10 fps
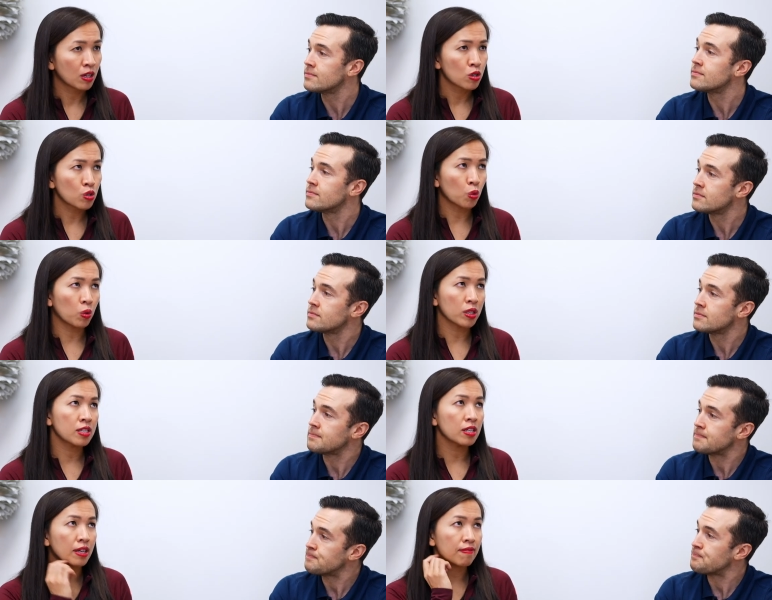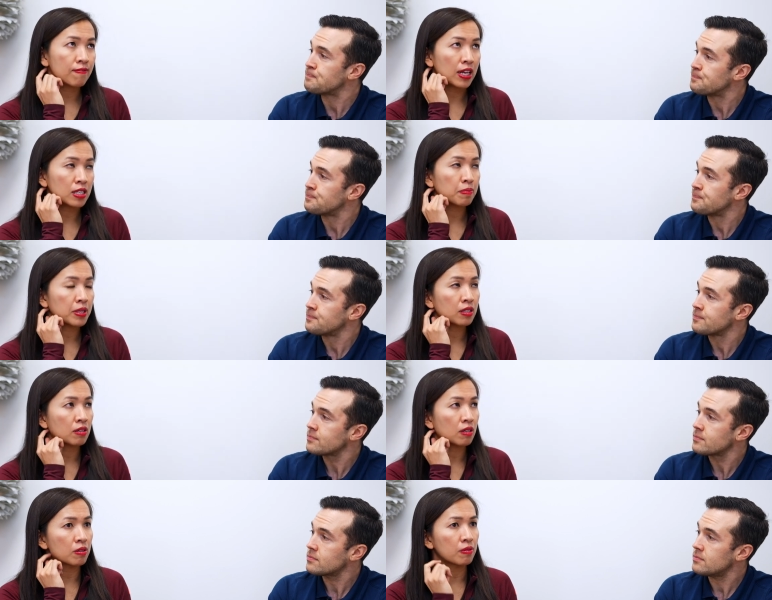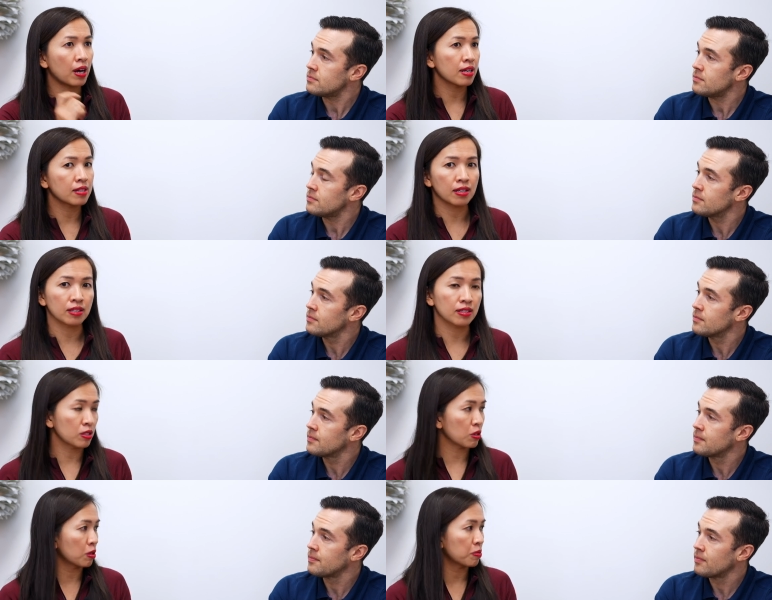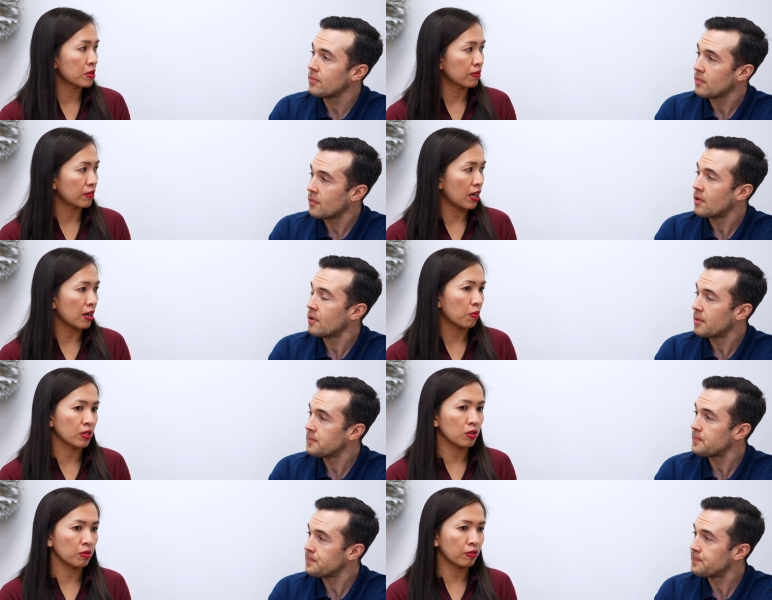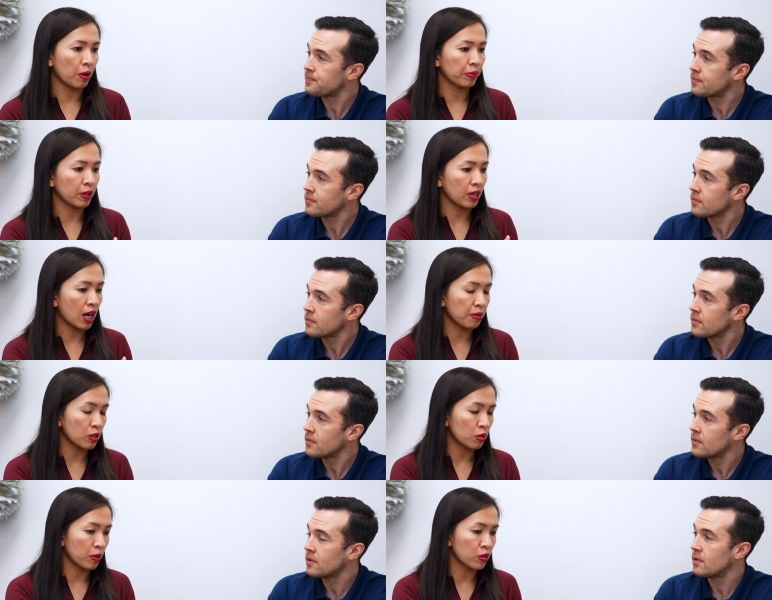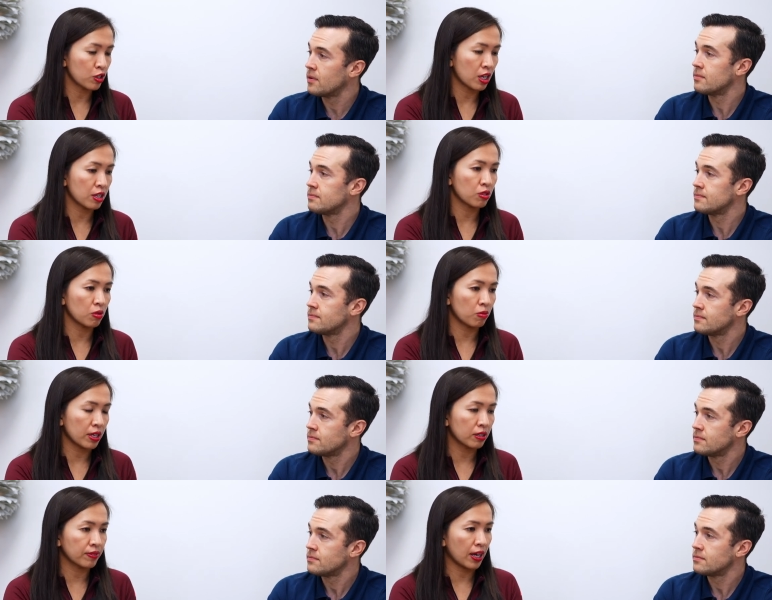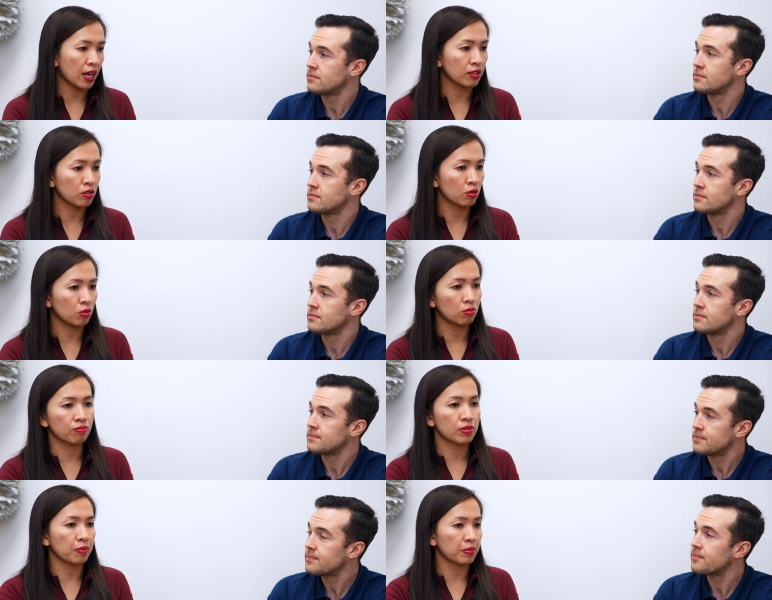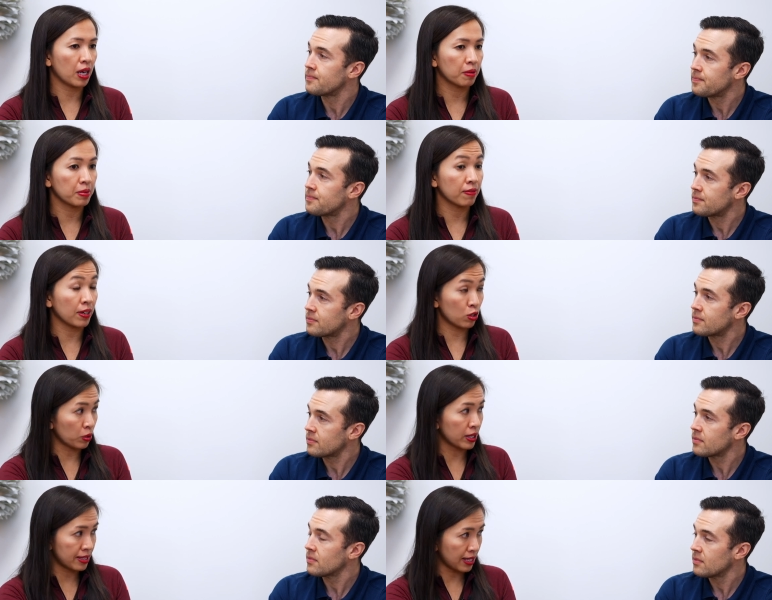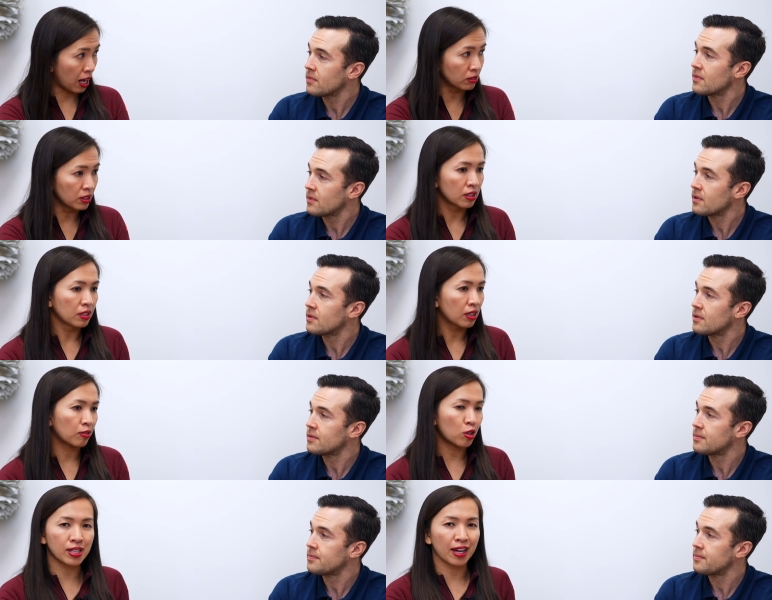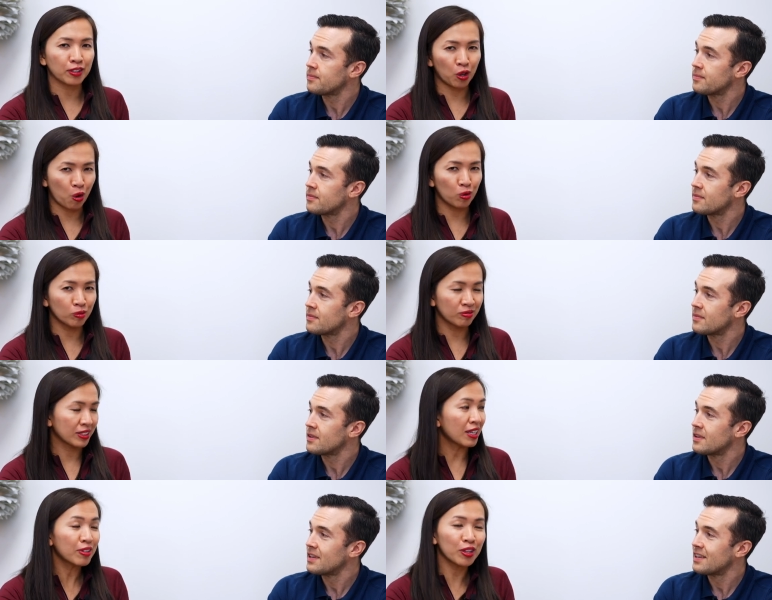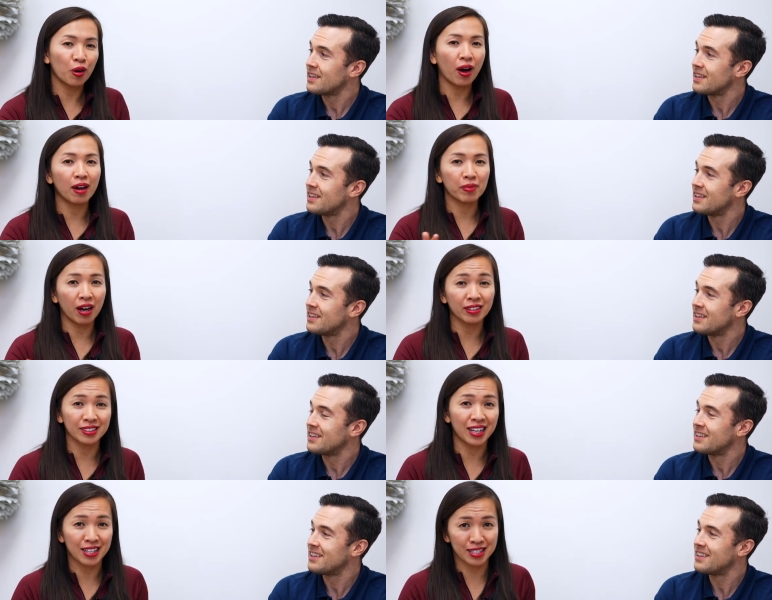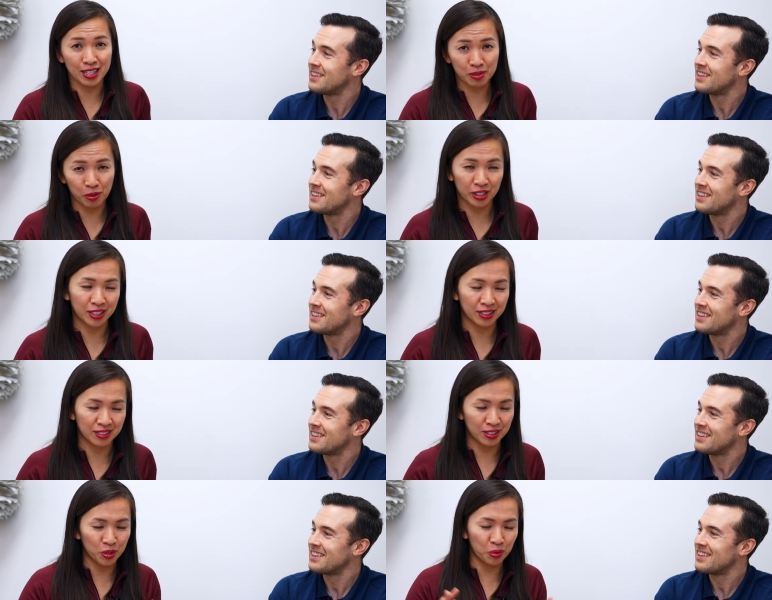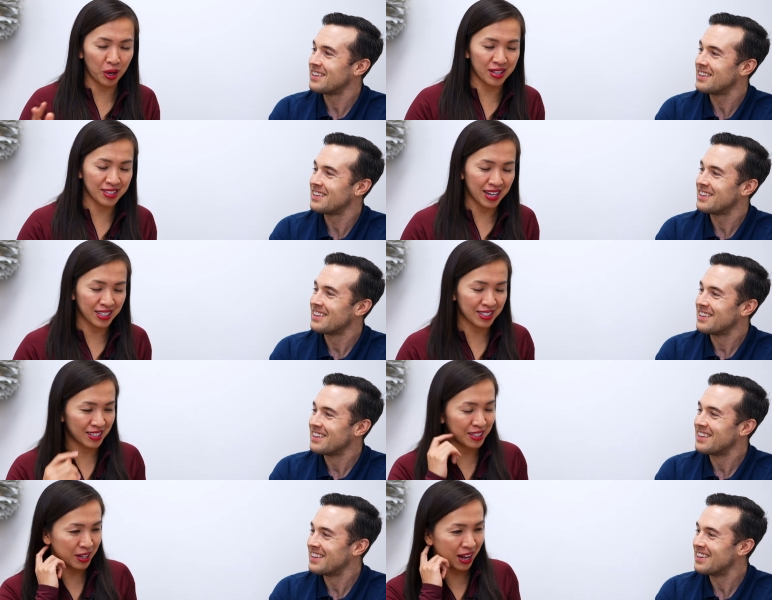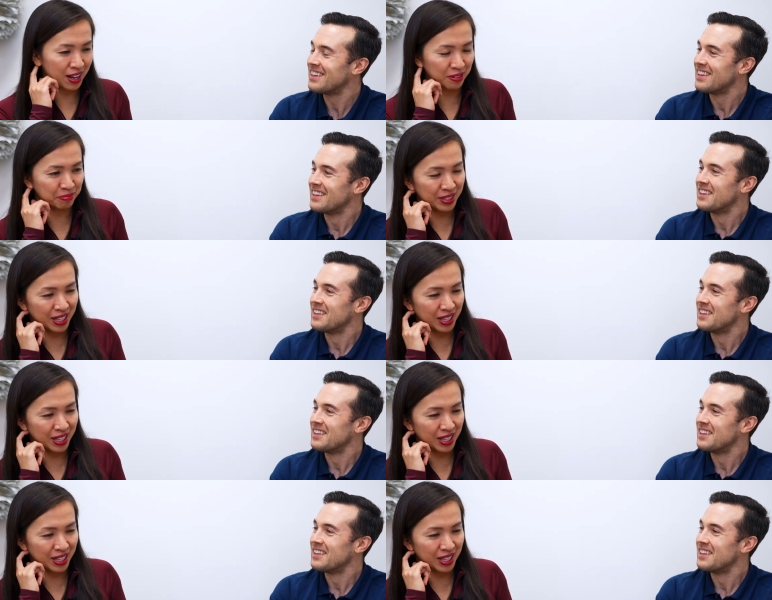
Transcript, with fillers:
Speaker 1: So what's the investment horizon in terms of like when you from the time that you purchase to renovate to sometimes eventually sell? Of course, I know, even though I am not a tax expert in the US tax um,